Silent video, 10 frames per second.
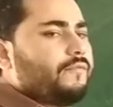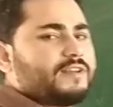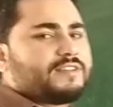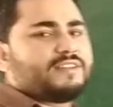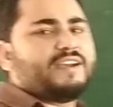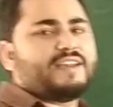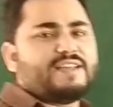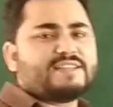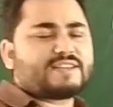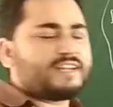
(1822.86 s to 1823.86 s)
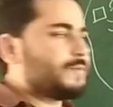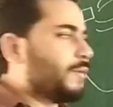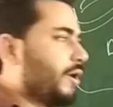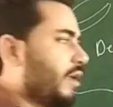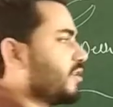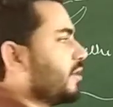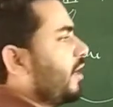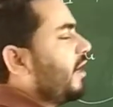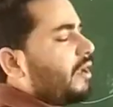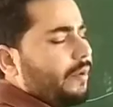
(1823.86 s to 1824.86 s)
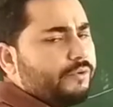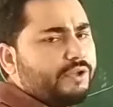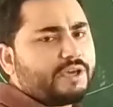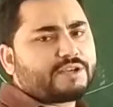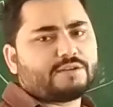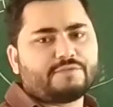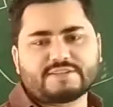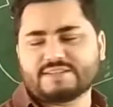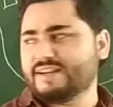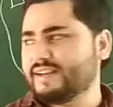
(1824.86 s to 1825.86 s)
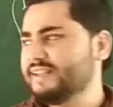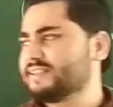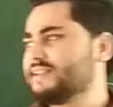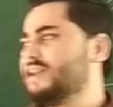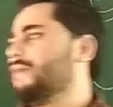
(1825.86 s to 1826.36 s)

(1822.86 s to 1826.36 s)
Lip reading: facilities, transportation and communication facilities,